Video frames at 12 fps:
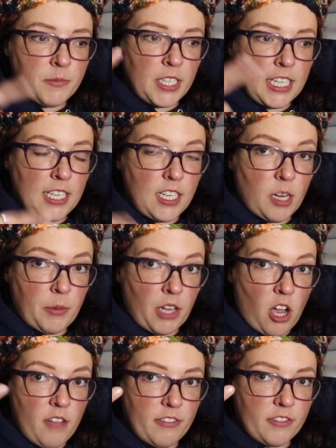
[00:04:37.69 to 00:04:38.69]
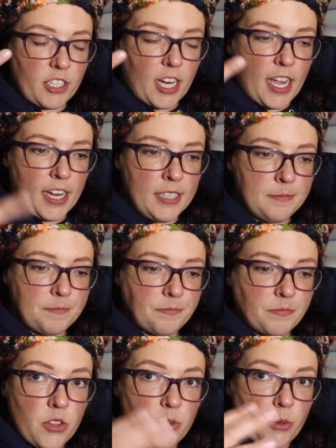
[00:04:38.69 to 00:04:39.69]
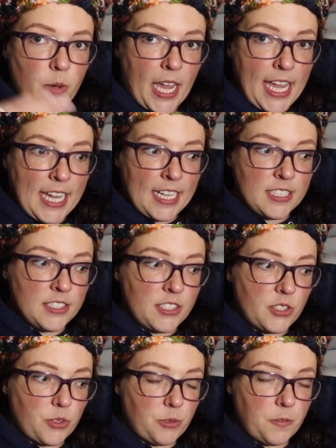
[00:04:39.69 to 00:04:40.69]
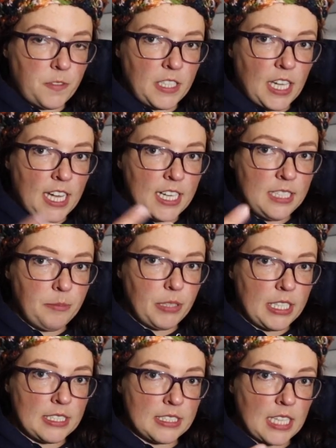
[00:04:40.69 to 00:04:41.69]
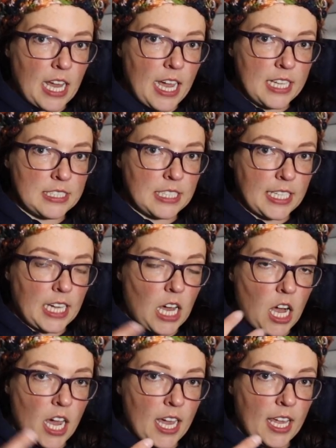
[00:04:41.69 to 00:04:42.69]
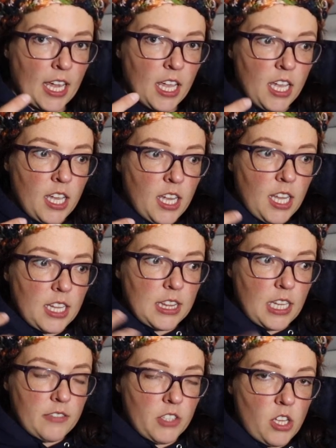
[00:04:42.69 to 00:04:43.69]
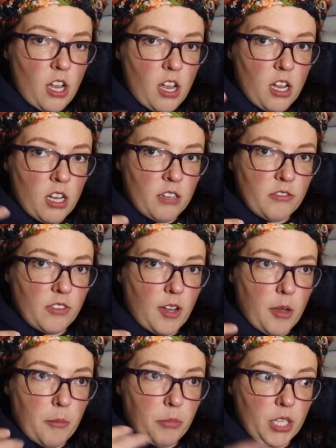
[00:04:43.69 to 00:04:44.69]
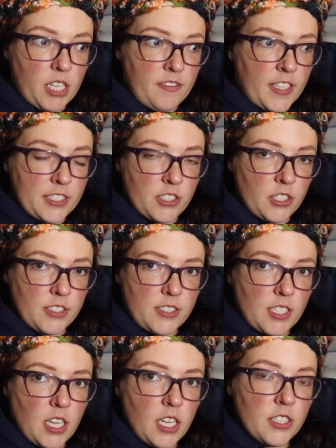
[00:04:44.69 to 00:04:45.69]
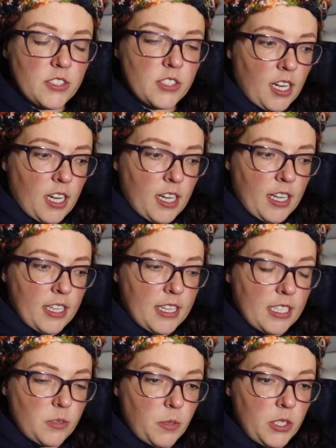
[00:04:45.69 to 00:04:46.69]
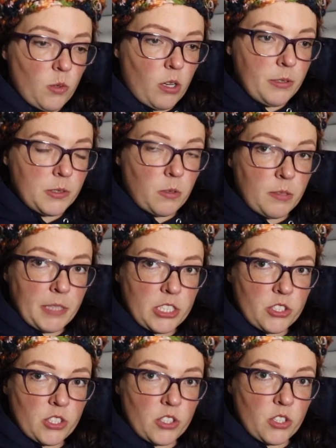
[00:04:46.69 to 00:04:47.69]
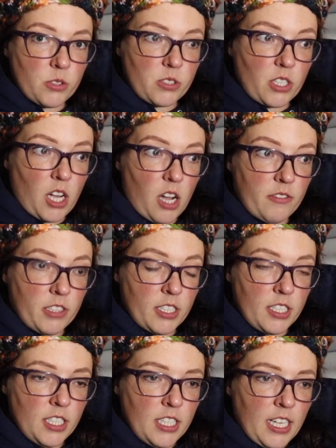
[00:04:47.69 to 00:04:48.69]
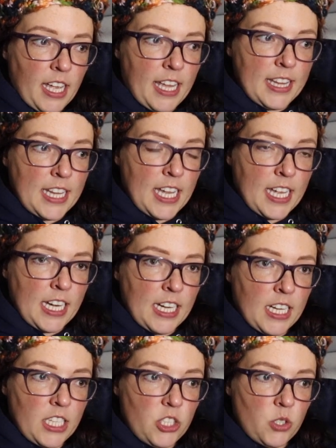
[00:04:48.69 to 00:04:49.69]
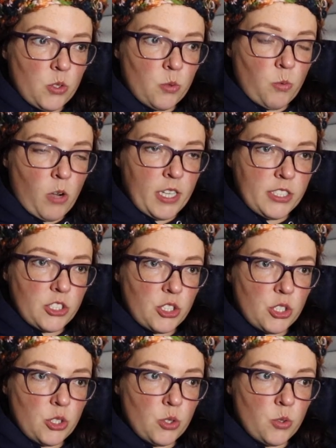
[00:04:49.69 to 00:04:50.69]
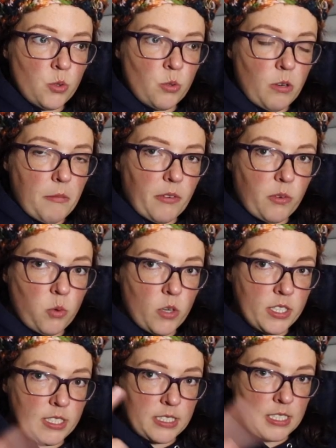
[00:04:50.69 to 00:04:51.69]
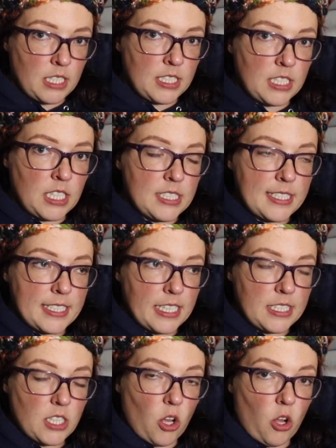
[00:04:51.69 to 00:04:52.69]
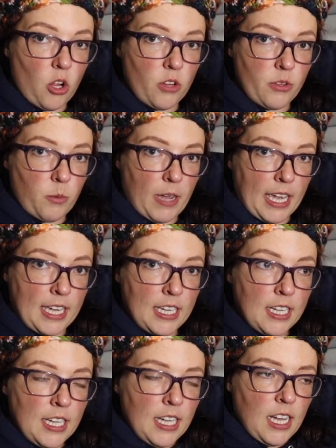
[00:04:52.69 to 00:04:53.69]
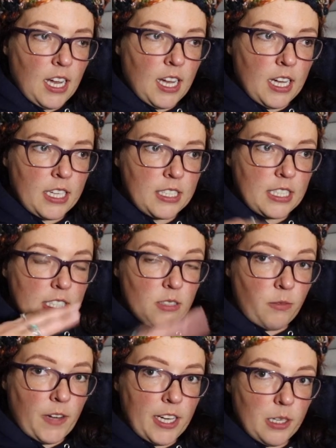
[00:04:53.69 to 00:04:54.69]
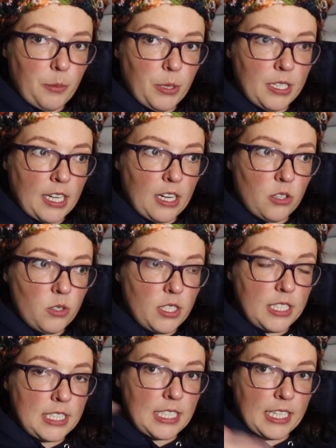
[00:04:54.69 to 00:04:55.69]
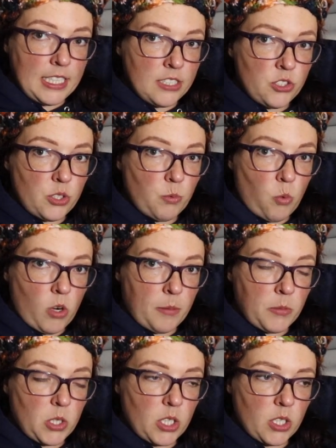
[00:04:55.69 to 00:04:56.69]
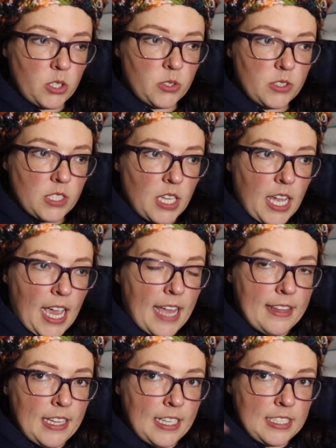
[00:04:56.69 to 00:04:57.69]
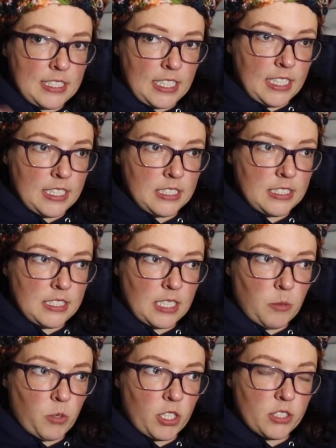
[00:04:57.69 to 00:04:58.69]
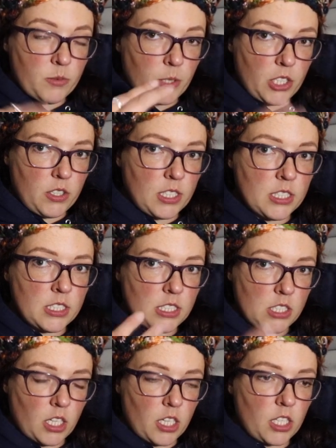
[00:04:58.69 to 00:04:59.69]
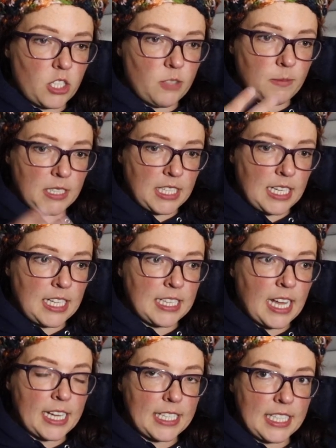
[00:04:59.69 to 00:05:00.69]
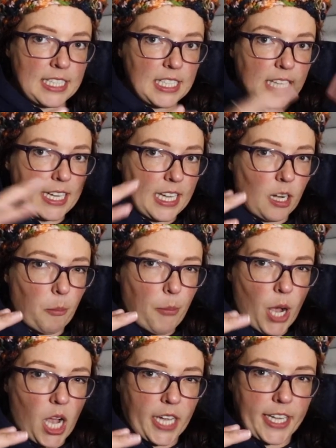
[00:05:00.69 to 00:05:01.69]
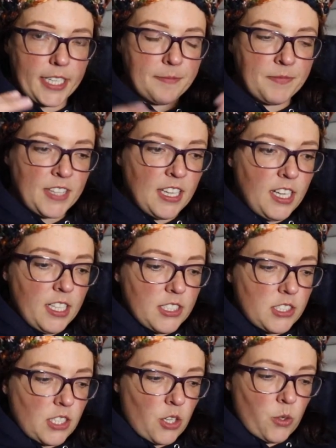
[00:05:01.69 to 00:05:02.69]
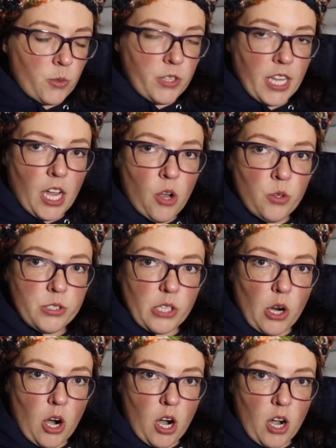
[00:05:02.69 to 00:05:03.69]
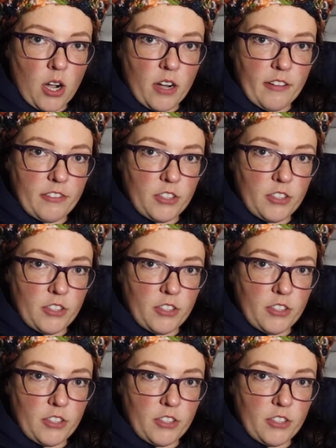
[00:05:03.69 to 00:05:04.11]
heat coming off of your head, through hands, through feet, any place that has like a high level of blood vessels. That's why you always want to make sure that those are covered. And then you want to, before the sun sets all the way, get the fire put out, get into warm clothes, and then get in somewhere where you can start accumulating that heat like in a pocket. So those are a